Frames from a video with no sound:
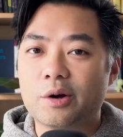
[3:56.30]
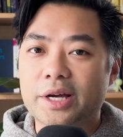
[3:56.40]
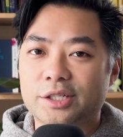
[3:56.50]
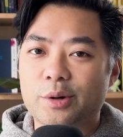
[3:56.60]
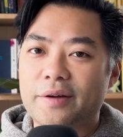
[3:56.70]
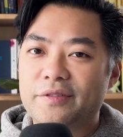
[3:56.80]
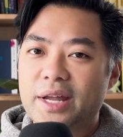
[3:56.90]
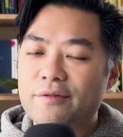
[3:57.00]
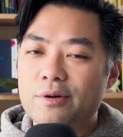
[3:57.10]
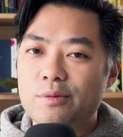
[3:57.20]
Okay, so I've
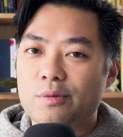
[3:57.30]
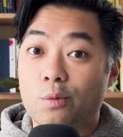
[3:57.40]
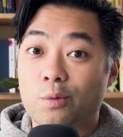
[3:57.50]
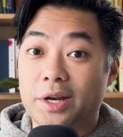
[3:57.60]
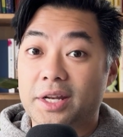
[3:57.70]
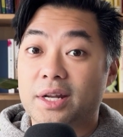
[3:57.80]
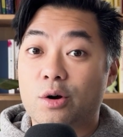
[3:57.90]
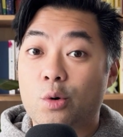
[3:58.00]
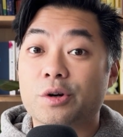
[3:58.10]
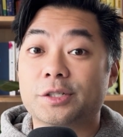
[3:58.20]
never ridden a
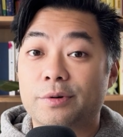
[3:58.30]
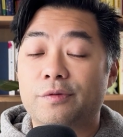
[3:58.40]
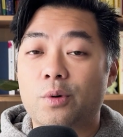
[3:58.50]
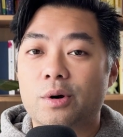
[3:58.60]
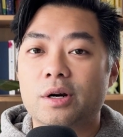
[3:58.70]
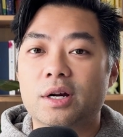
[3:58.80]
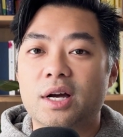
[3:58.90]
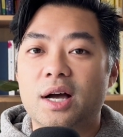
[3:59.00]
horse before